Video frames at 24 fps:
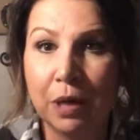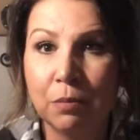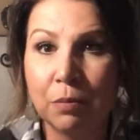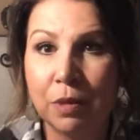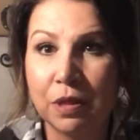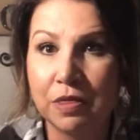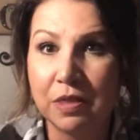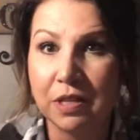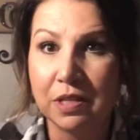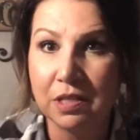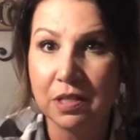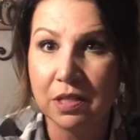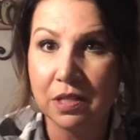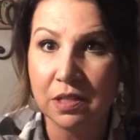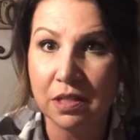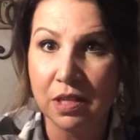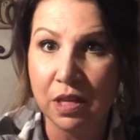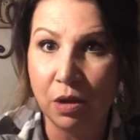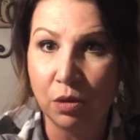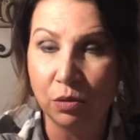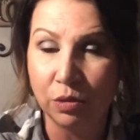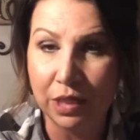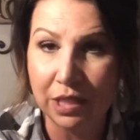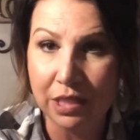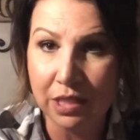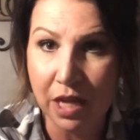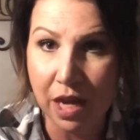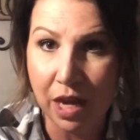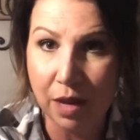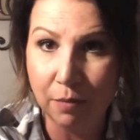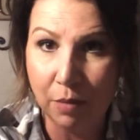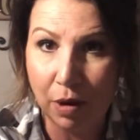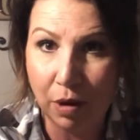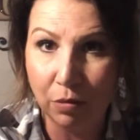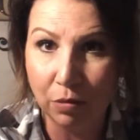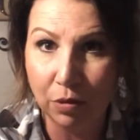but this is the only
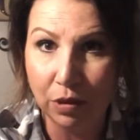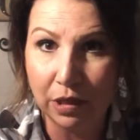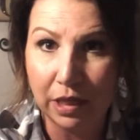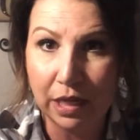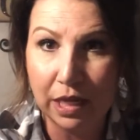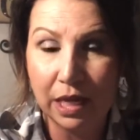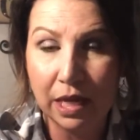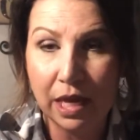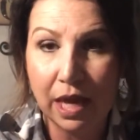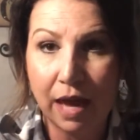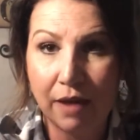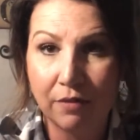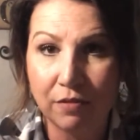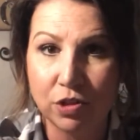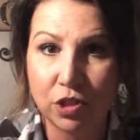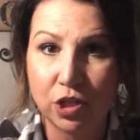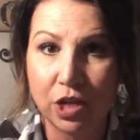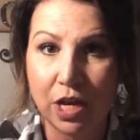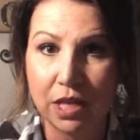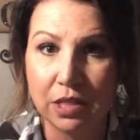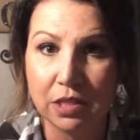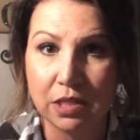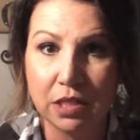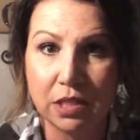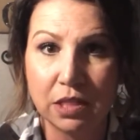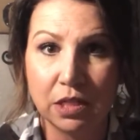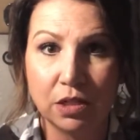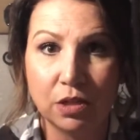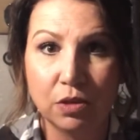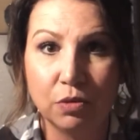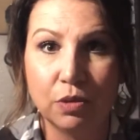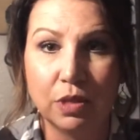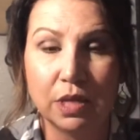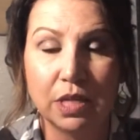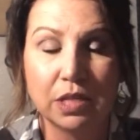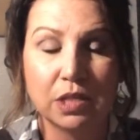time I really have a chance to do
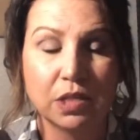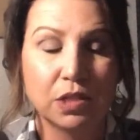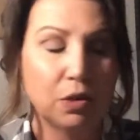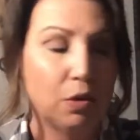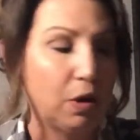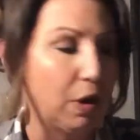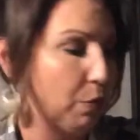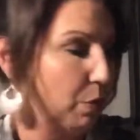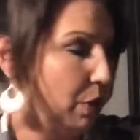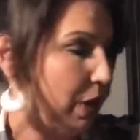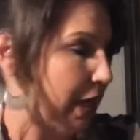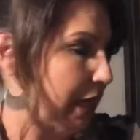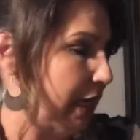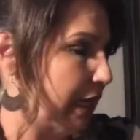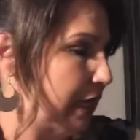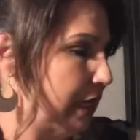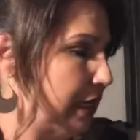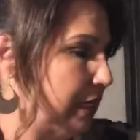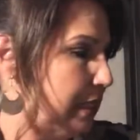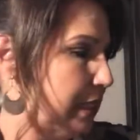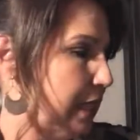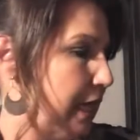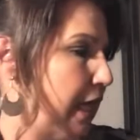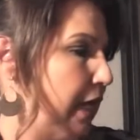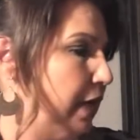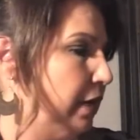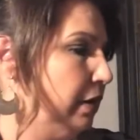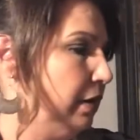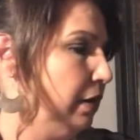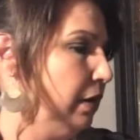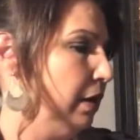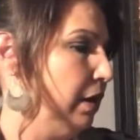this, so I wanna get it done.